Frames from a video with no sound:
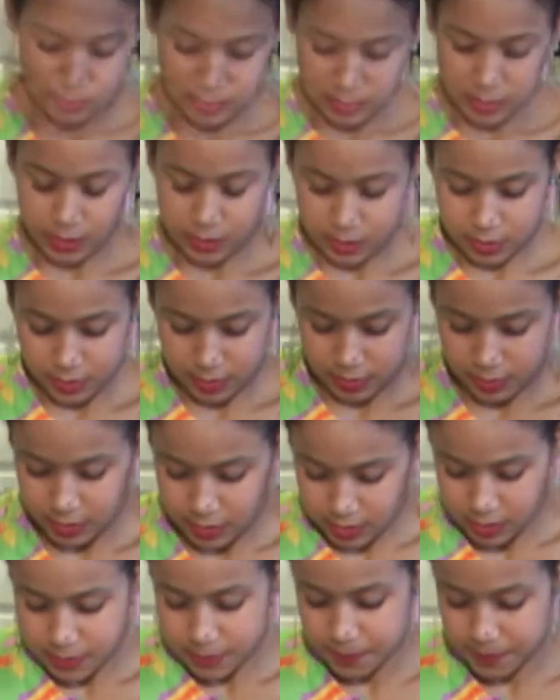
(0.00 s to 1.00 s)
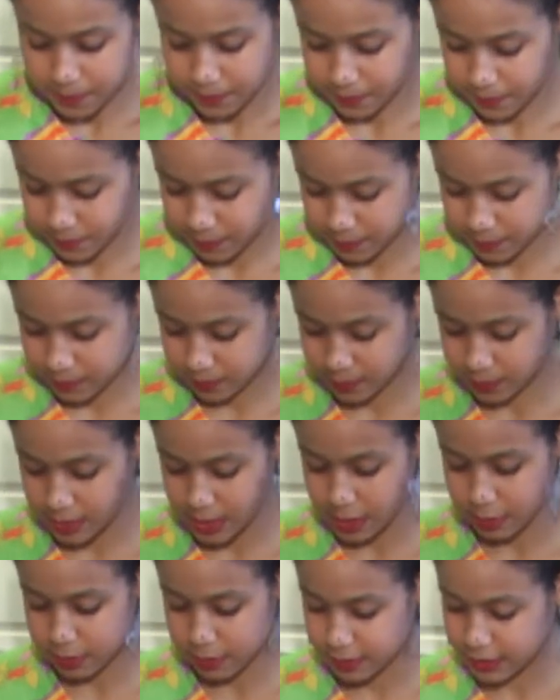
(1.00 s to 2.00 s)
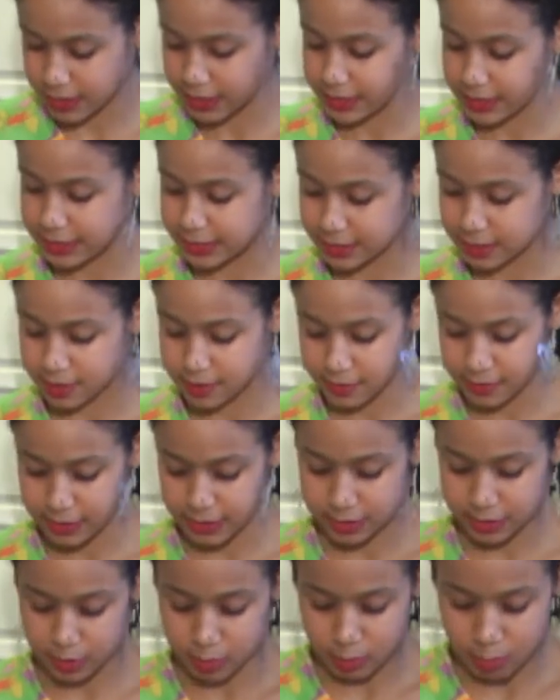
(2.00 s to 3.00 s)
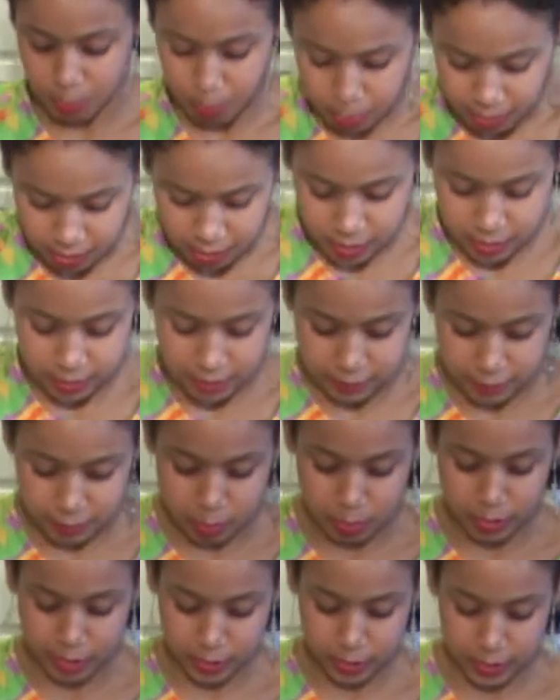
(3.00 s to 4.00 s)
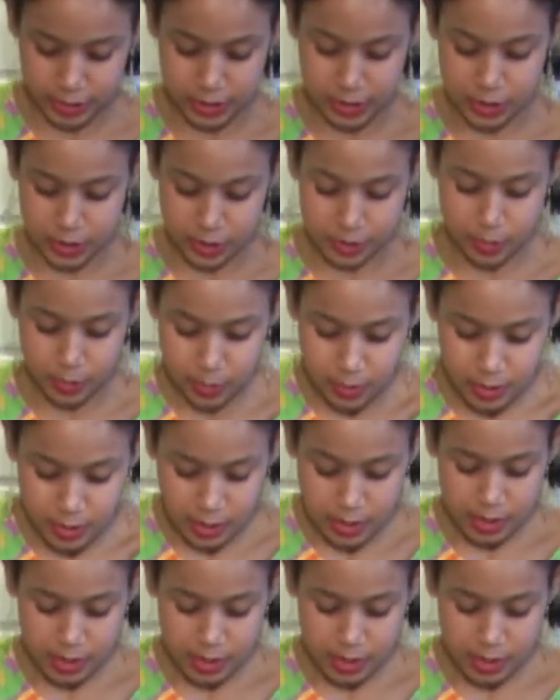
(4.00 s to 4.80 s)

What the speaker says: So see, now we've got this lovely little ball of buttery dough.